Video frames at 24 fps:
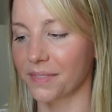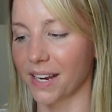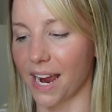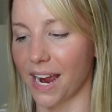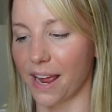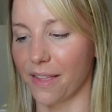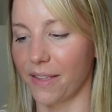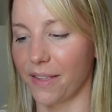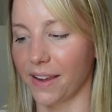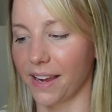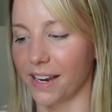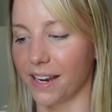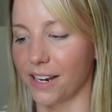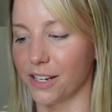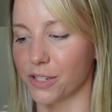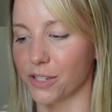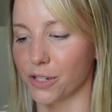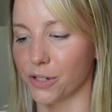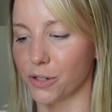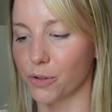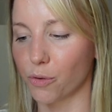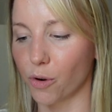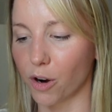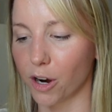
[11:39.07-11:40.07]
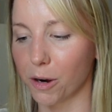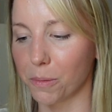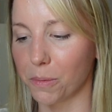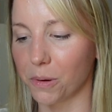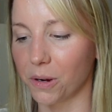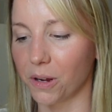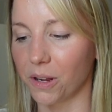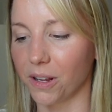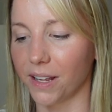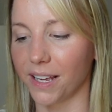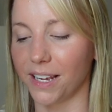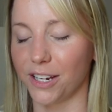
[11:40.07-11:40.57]
I think it is
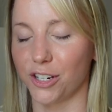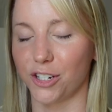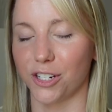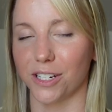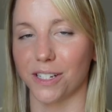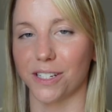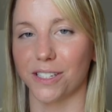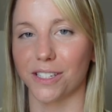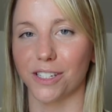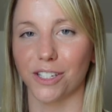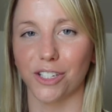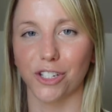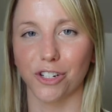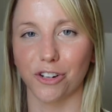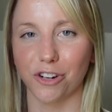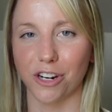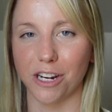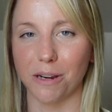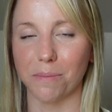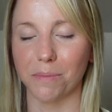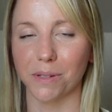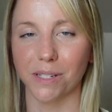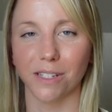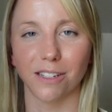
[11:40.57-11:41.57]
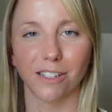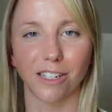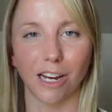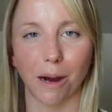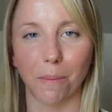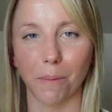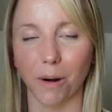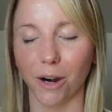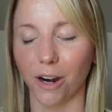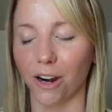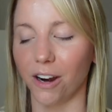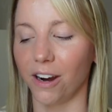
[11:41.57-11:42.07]
adorable. It just screams
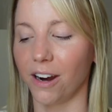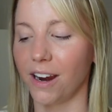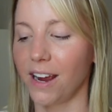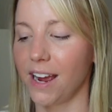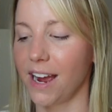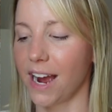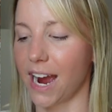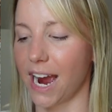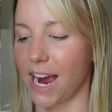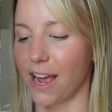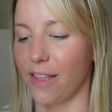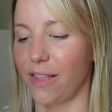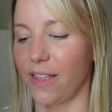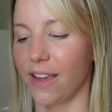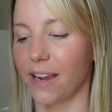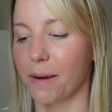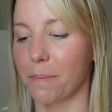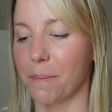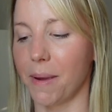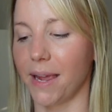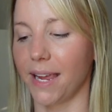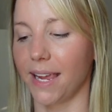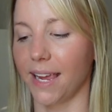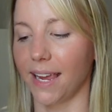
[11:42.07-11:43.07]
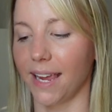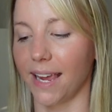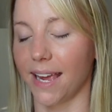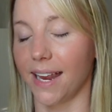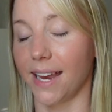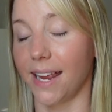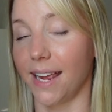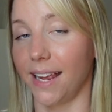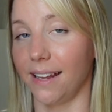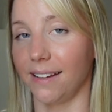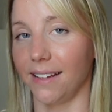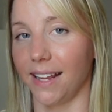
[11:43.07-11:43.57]
summer. I think making
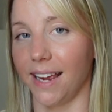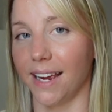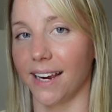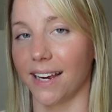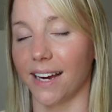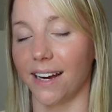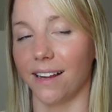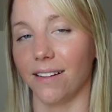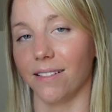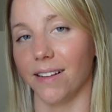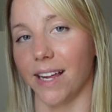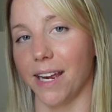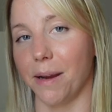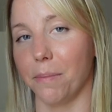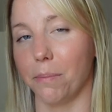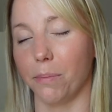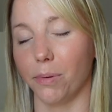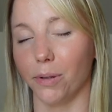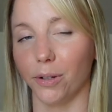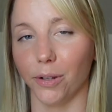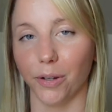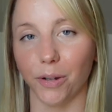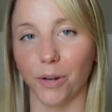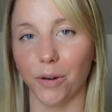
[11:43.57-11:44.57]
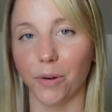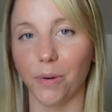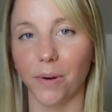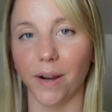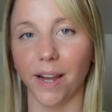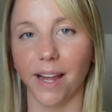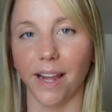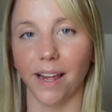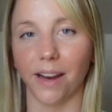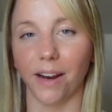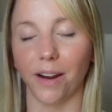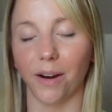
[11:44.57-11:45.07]
it in like a light blue
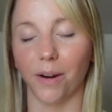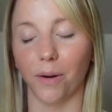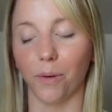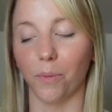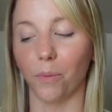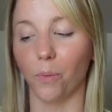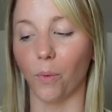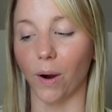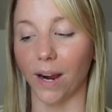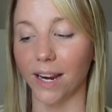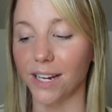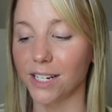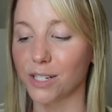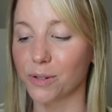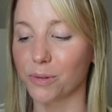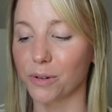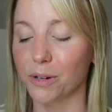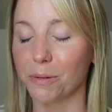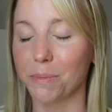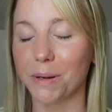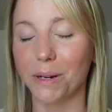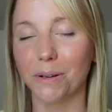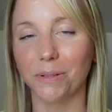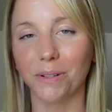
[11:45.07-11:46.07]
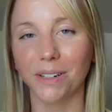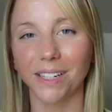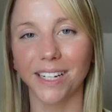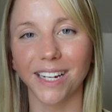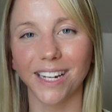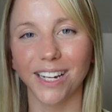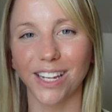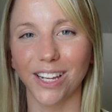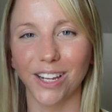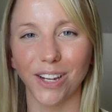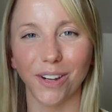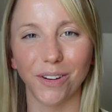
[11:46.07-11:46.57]
and a white would be
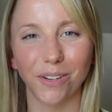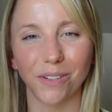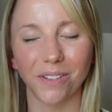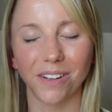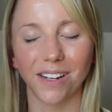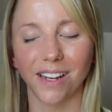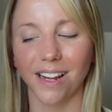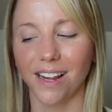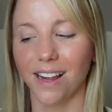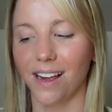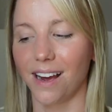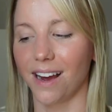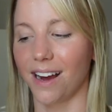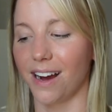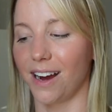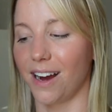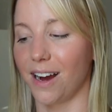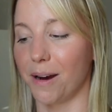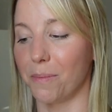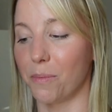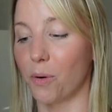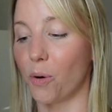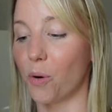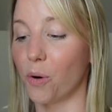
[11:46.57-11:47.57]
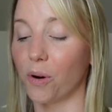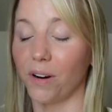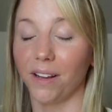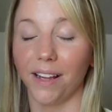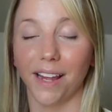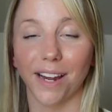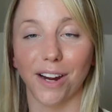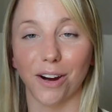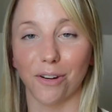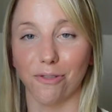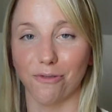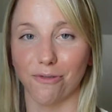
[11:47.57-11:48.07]
really cute. Um, or
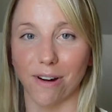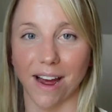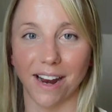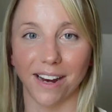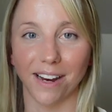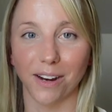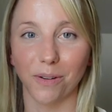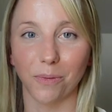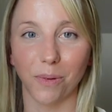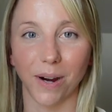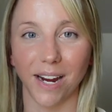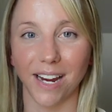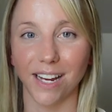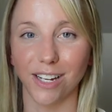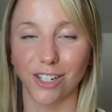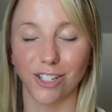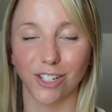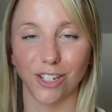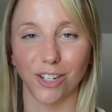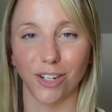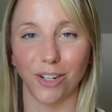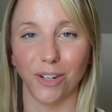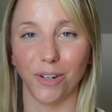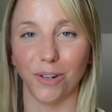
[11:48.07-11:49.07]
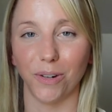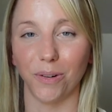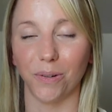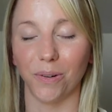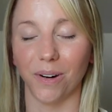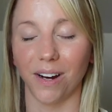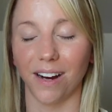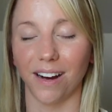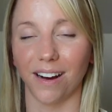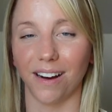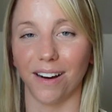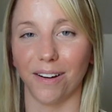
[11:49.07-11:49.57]
like a red and white
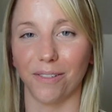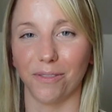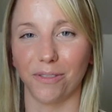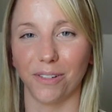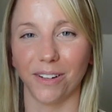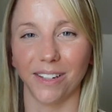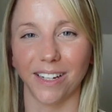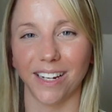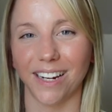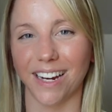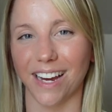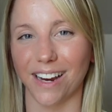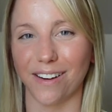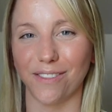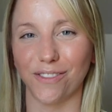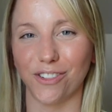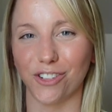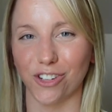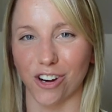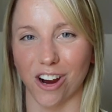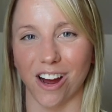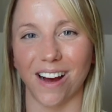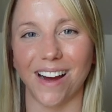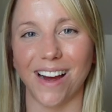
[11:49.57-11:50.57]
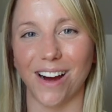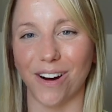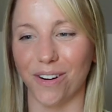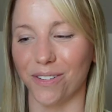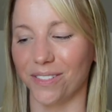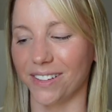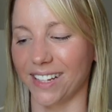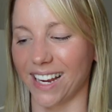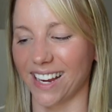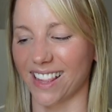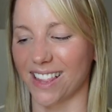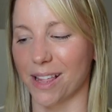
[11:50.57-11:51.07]
to uh, really kind of draw
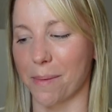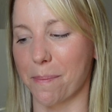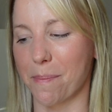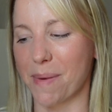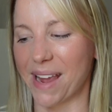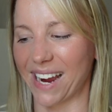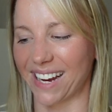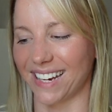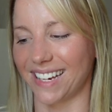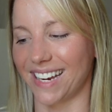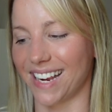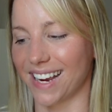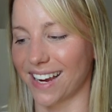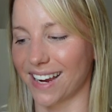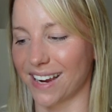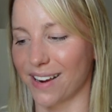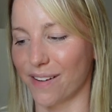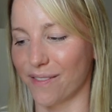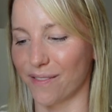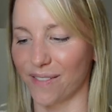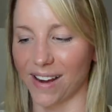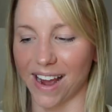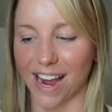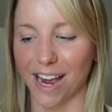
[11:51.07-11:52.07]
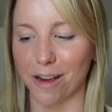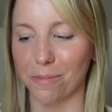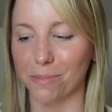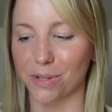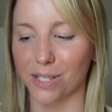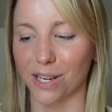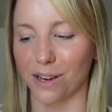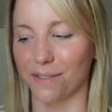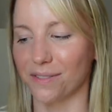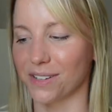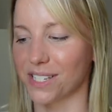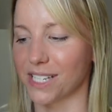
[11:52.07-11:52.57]
out like the picnic
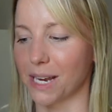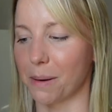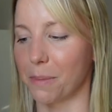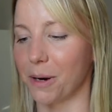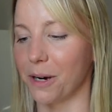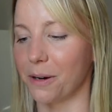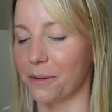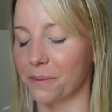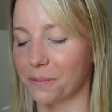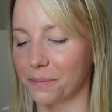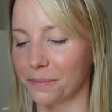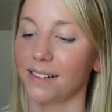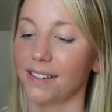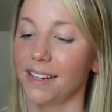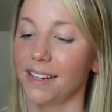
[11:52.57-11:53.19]
vibes of summer.